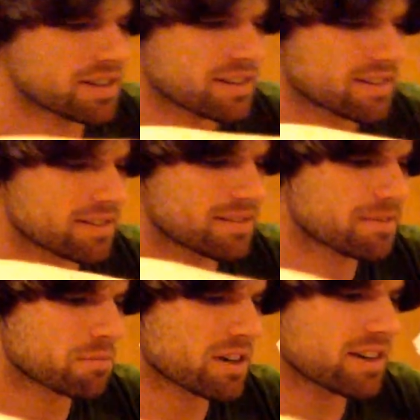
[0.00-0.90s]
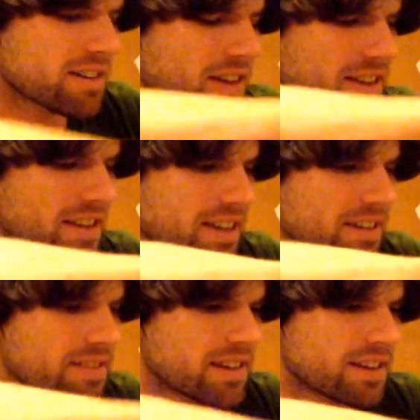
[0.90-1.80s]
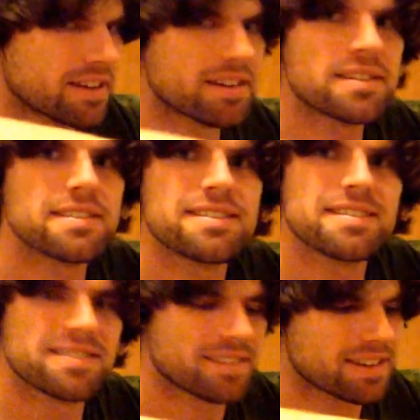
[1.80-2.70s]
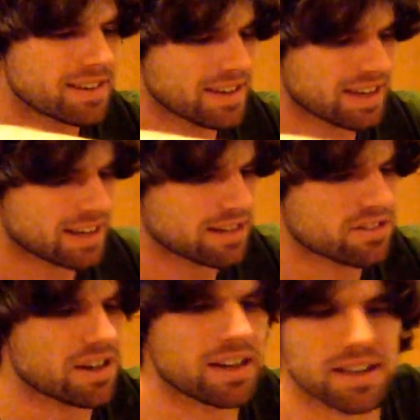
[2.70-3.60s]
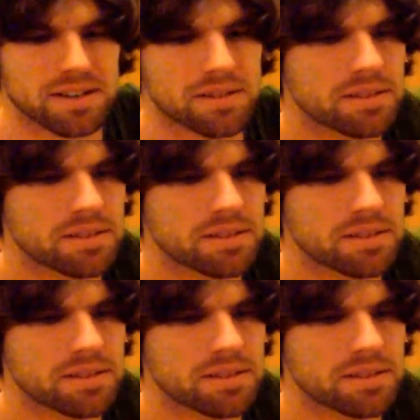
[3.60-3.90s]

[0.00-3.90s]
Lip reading: it pretty tightly and shake it